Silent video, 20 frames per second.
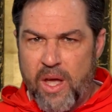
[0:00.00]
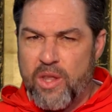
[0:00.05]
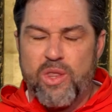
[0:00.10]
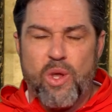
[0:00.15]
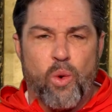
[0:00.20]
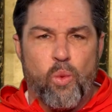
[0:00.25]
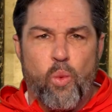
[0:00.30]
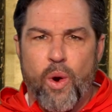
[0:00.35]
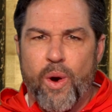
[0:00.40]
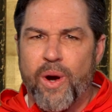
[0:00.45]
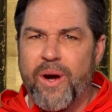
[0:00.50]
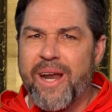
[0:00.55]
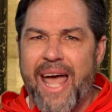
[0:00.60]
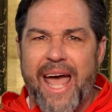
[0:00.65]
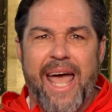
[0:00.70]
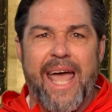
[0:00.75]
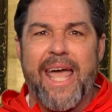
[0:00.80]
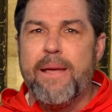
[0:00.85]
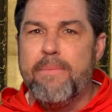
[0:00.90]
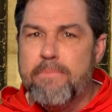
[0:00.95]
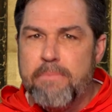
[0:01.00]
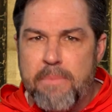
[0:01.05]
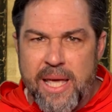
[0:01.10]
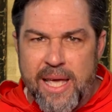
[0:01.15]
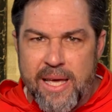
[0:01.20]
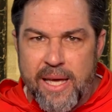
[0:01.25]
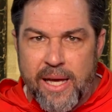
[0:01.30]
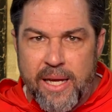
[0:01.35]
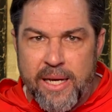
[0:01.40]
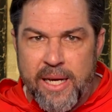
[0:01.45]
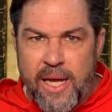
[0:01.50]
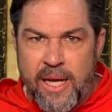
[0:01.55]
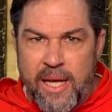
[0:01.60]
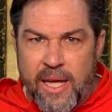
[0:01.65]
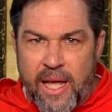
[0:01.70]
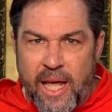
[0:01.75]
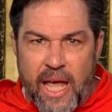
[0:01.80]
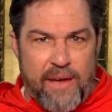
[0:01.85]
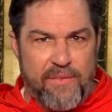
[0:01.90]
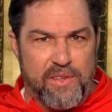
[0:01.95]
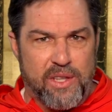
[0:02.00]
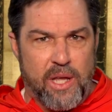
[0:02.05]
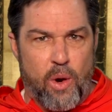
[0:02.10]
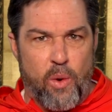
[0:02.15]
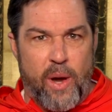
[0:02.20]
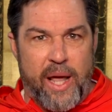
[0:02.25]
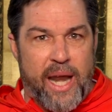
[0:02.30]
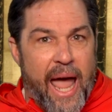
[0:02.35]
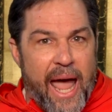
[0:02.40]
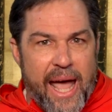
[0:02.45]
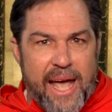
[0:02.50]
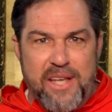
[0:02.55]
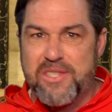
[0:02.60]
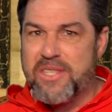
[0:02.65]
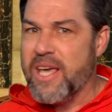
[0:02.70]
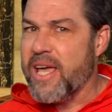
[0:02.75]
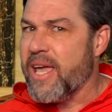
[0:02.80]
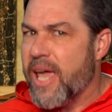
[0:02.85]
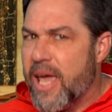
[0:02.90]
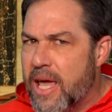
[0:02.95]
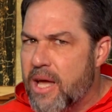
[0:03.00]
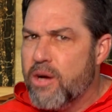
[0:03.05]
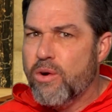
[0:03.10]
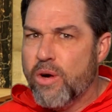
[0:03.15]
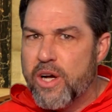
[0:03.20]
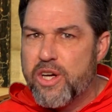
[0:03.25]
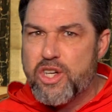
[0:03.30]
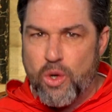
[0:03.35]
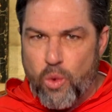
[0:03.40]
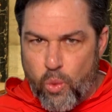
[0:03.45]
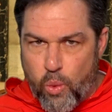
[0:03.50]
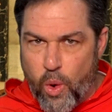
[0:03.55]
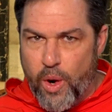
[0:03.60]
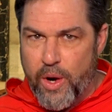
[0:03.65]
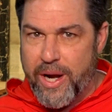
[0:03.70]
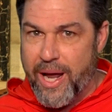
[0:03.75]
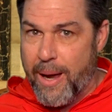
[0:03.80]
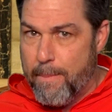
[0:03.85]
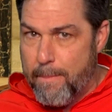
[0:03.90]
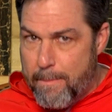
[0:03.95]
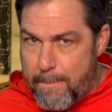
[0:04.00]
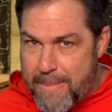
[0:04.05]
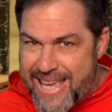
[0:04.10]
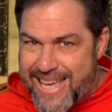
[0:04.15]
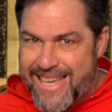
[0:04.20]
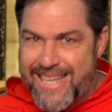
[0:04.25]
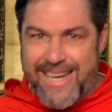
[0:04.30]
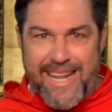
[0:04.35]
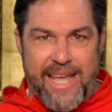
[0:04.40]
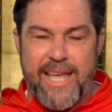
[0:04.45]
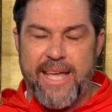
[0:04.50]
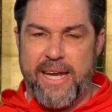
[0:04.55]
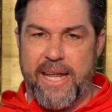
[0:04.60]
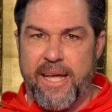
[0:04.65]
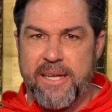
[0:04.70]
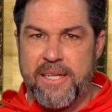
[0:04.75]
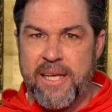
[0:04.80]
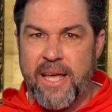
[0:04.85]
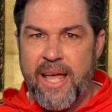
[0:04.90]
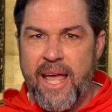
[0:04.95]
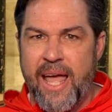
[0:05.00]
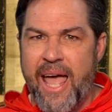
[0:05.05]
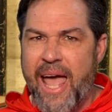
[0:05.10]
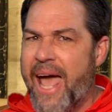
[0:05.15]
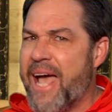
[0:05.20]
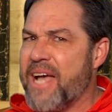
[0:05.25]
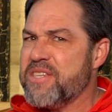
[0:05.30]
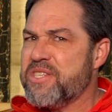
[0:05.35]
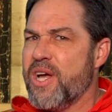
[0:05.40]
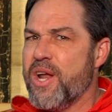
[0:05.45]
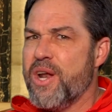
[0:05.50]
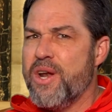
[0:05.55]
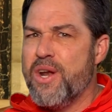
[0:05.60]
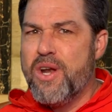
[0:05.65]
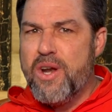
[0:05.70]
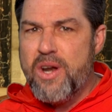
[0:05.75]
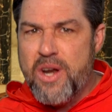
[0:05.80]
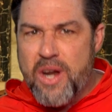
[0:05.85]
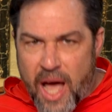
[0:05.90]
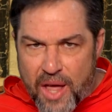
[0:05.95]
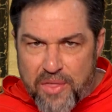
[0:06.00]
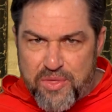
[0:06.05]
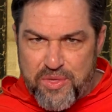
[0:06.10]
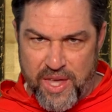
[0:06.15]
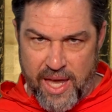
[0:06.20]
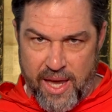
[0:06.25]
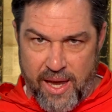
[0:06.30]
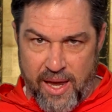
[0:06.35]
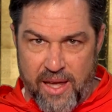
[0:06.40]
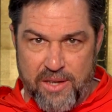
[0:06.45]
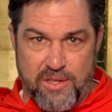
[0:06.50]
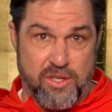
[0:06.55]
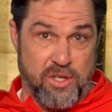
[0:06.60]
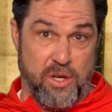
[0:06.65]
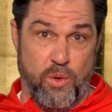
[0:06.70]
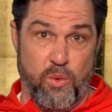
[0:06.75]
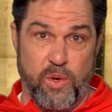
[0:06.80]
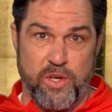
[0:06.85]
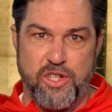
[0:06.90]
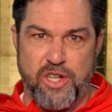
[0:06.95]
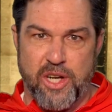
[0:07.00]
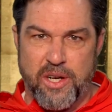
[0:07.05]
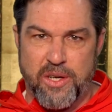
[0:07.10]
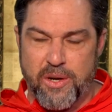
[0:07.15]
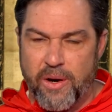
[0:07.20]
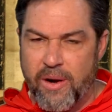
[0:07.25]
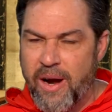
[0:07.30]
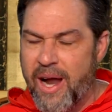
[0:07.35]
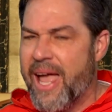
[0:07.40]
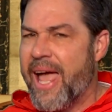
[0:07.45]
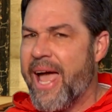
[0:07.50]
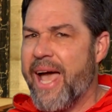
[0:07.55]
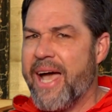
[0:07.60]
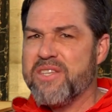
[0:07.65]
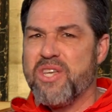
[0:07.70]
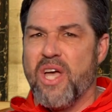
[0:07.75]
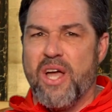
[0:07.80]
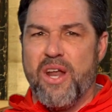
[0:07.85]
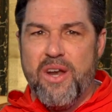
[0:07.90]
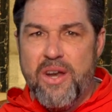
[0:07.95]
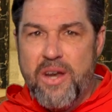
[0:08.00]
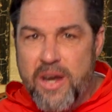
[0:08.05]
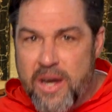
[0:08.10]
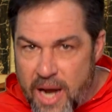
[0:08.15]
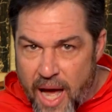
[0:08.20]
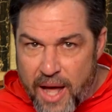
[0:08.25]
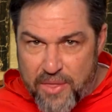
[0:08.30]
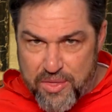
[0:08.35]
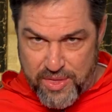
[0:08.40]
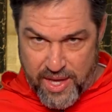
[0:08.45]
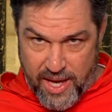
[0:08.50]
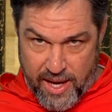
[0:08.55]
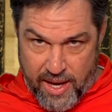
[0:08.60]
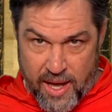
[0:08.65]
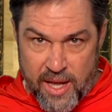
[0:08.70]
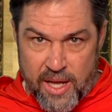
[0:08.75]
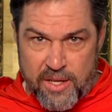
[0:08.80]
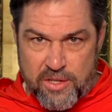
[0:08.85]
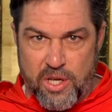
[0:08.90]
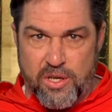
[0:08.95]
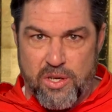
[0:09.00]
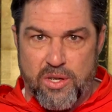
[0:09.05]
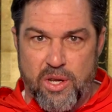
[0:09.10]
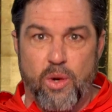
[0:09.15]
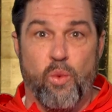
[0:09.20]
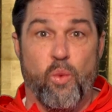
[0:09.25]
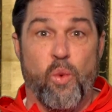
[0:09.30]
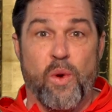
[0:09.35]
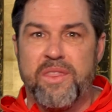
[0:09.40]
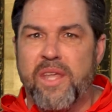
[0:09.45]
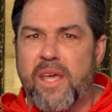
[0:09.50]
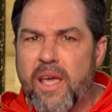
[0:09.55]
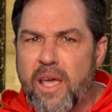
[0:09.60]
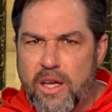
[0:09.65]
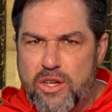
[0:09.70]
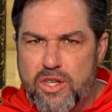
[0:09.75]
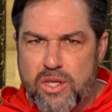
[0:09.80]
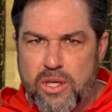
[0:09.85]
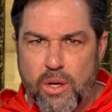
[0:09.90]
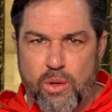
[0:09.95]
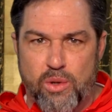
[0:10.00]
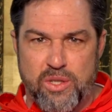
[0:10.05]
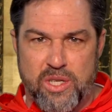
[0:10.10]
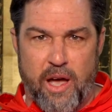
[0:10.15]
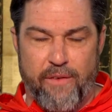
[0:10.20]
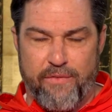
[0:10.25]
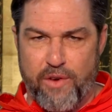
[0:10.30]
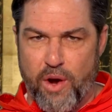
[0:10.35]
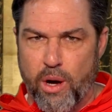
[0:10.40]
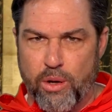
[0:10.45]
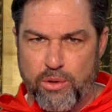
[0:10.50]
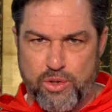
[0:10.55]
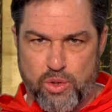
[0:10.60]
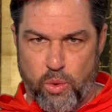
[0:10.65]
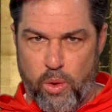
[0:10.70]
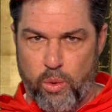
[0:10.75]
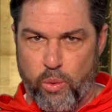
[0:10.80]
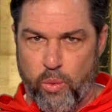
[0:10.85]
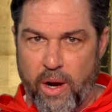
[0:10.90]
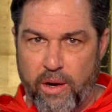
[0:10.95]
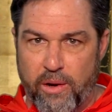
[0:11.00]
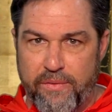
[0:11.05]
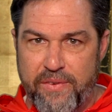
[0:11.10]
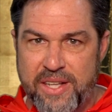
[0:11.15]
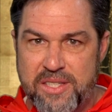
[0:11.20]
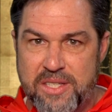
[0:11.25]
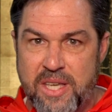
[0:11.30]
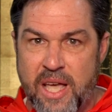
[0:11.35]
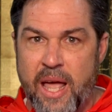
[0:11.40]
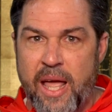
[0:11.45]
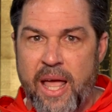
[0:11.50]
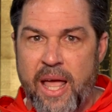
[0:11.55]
The word amen, even though it has the English word men in it, has nothing to do with gender, has nothing to do with the issues of cultural relevance.